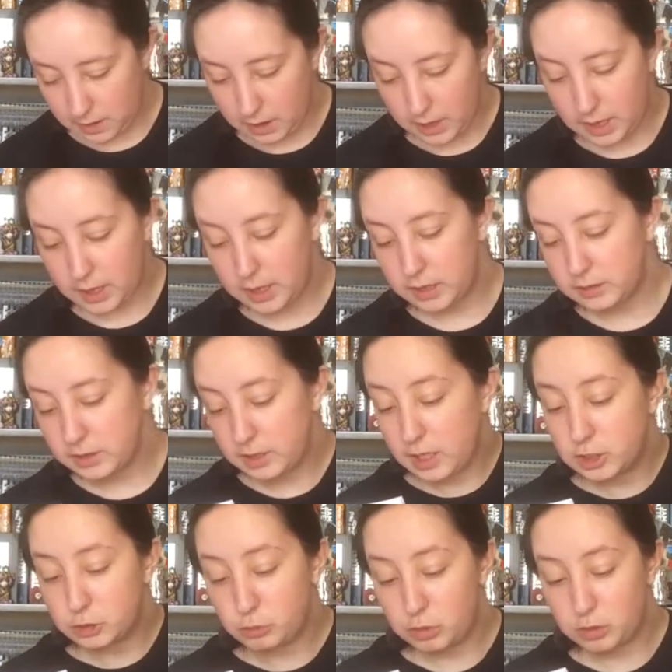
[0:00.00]
The
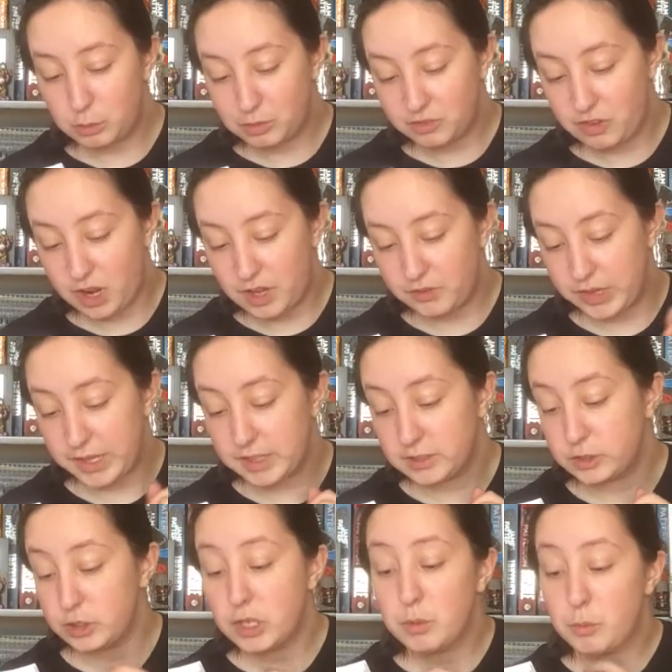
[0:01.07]
last one, number 5, is
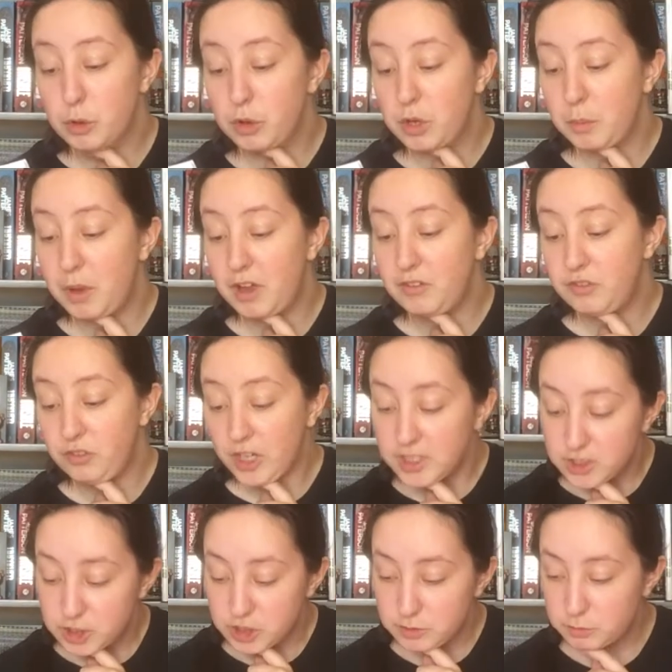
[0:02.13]
read a book about
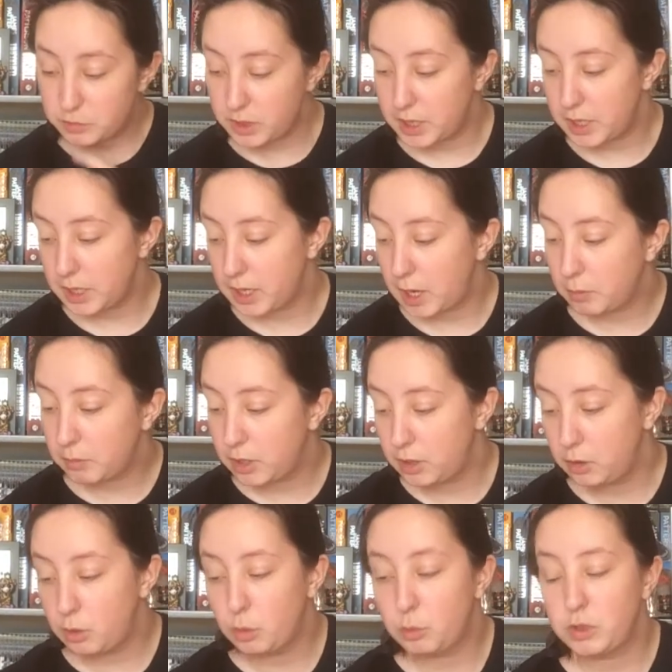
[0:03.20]
friendship, and I'm going to
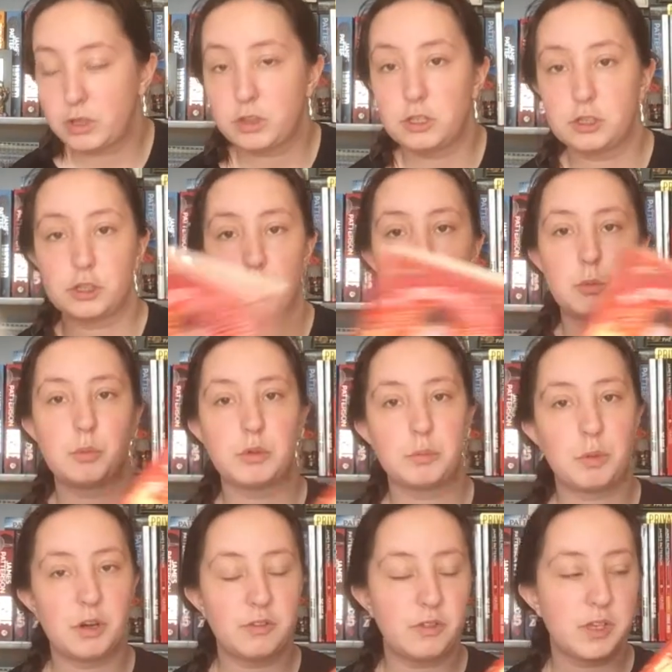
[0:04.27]
go with The Trouble with
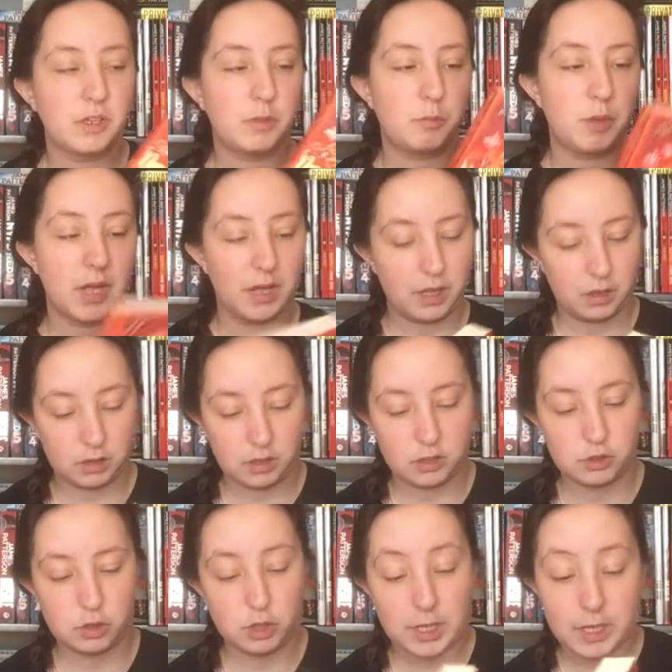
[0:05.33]
Perfect by Helena
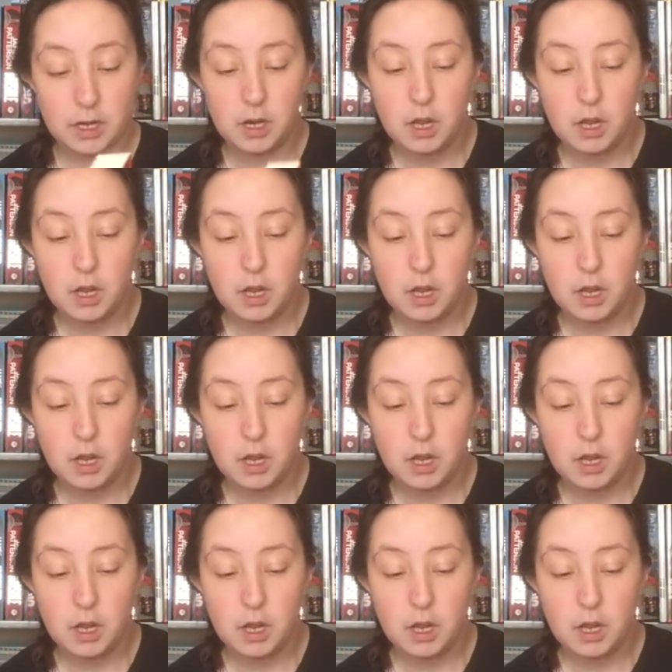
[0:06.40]
Duggan,